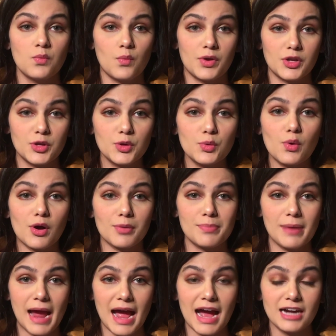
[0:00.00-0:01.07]
When you are
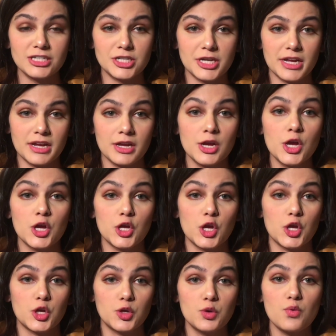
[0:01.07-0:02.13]
passionate,
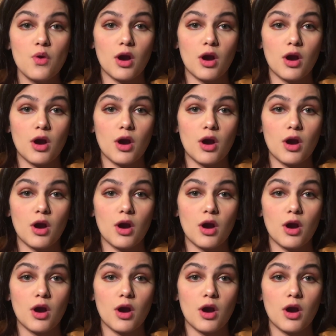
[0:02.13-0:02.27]
you